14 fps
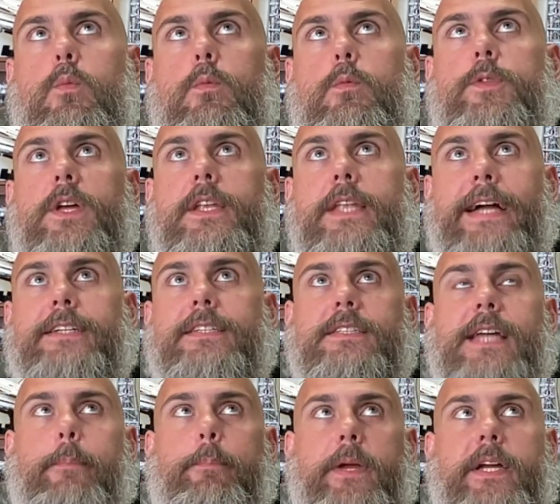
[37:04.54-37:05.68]
The next
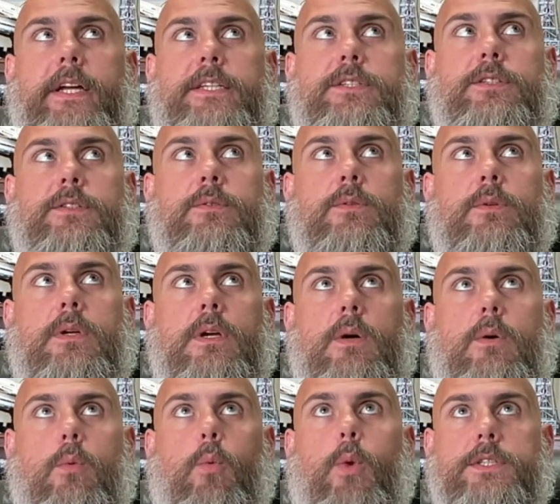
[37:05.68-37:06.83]
step is,
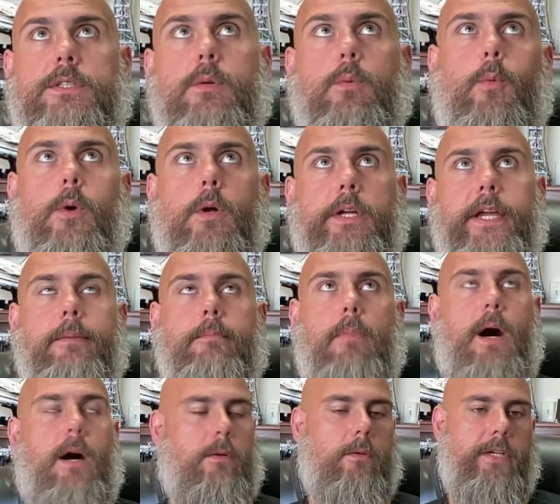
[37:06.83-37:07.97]
what's the working
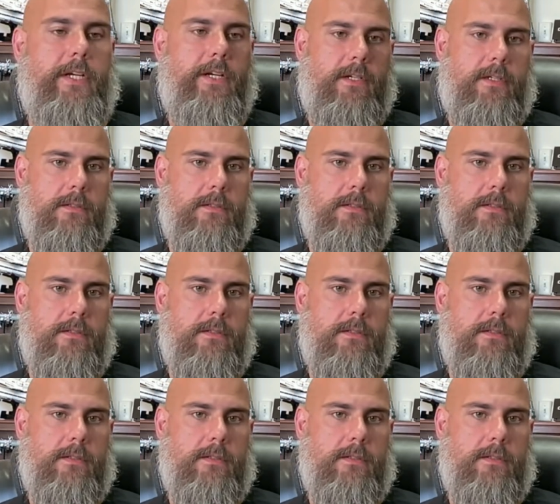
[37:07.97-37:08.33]
model here?